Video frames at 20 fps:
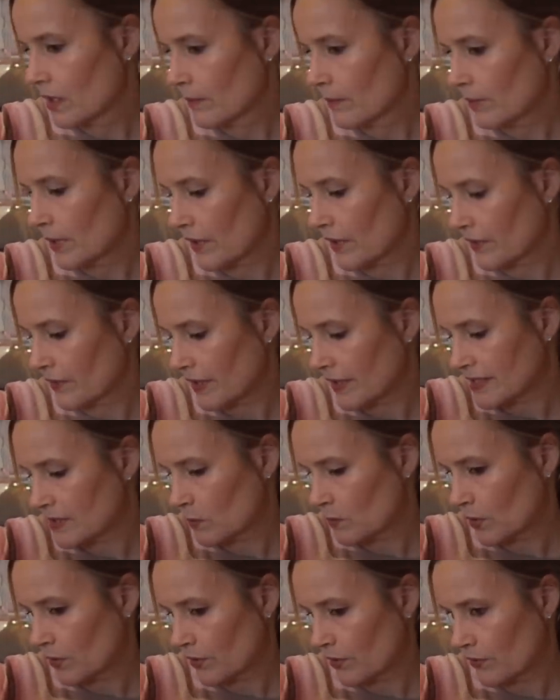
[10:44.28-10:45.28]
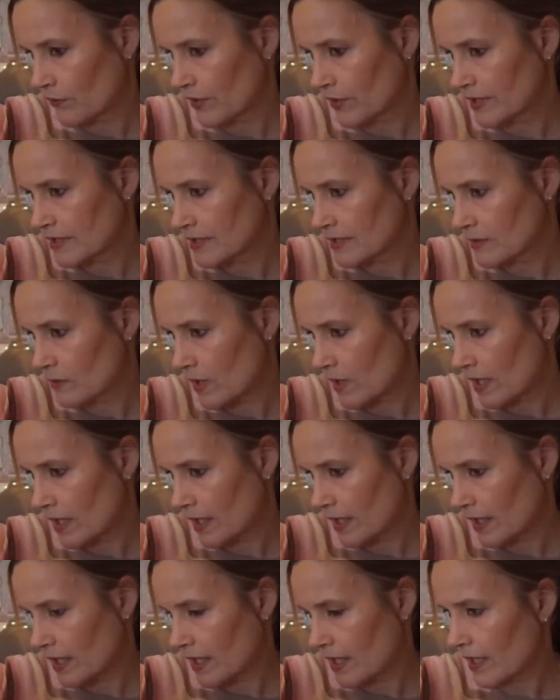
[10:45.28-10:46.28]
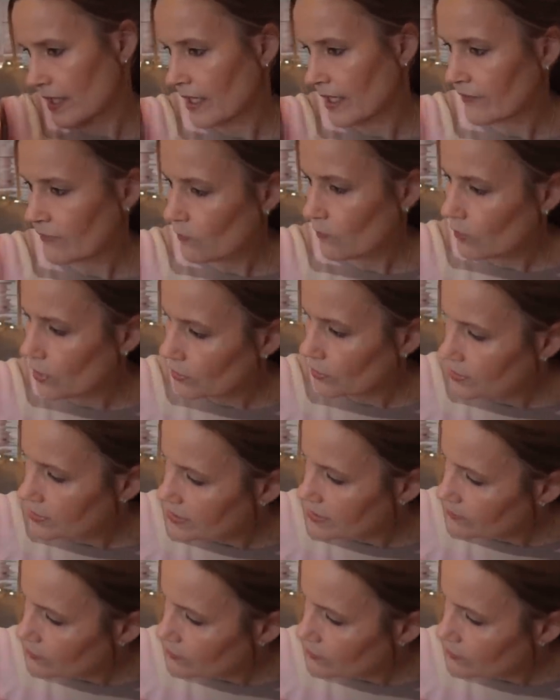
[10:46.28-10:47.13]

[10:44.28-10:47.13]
but I think that's one of the reasons why I haven't worn it as